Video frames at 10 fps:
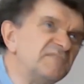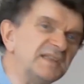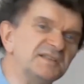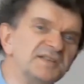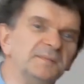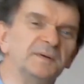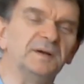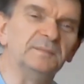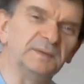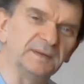didn't seem to
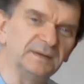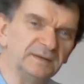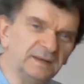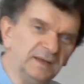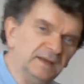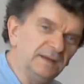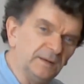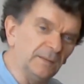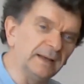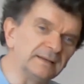come with the
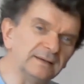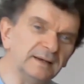EQ8.